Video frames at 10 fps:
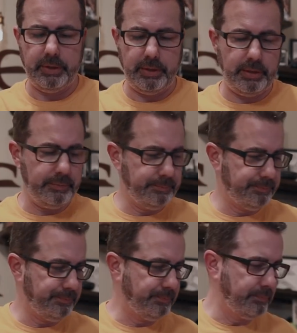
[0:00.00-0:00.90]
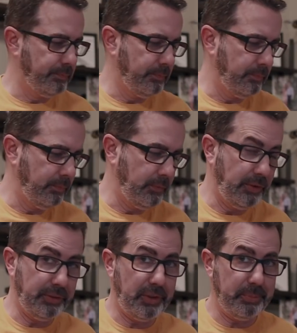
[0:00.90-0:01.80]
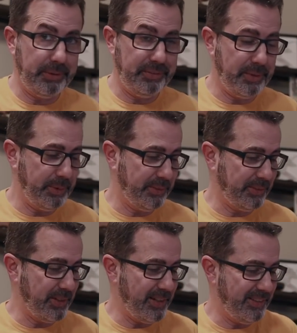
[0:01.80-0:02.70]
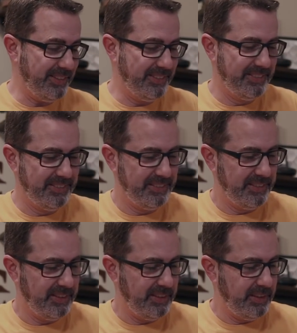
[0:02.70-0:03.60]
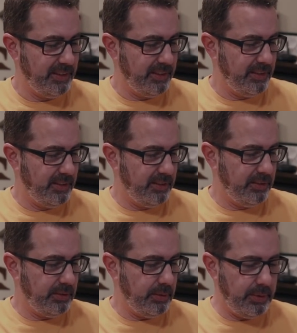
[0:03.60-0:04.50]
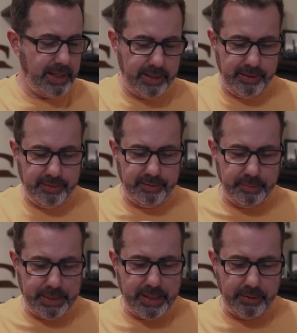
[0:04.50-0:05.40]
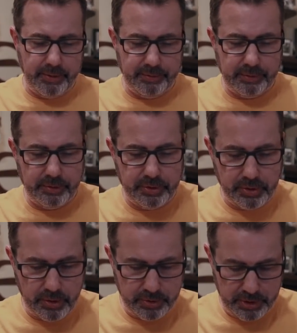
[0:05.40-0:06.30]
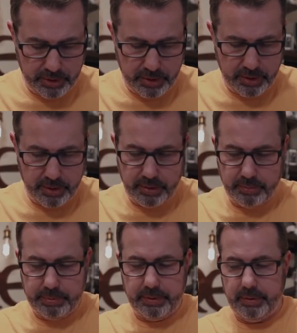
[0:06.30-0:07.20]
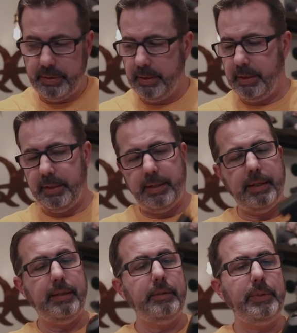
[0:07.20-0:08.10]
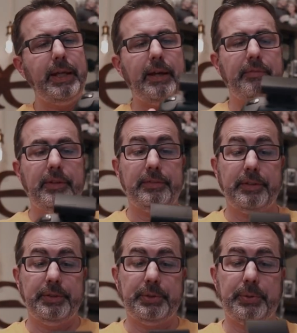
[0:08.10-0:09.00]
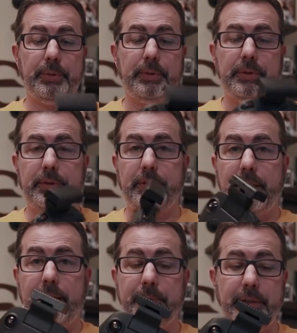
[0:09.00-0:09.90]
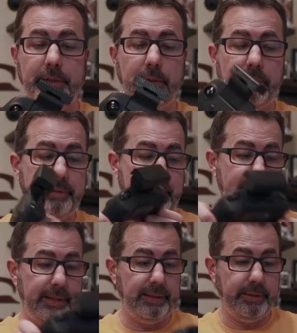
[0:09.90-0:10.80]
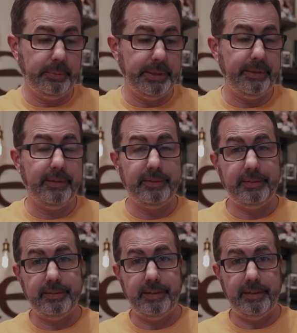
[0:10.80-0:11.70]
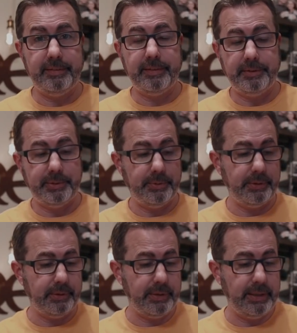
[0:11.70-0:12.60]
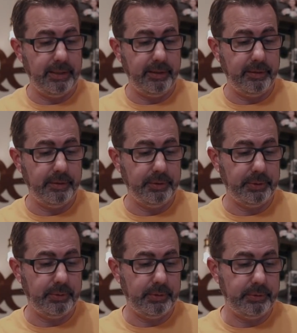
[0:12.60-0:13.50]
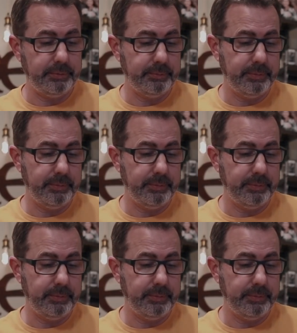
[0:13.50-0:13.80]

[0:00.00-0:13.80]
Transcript: Okay, sorry, my stomach's growling. So that is the batteries and the charging hub. And then we have this controller. I'm going to go over that in a little bit. This is a nice controller. I like the controller.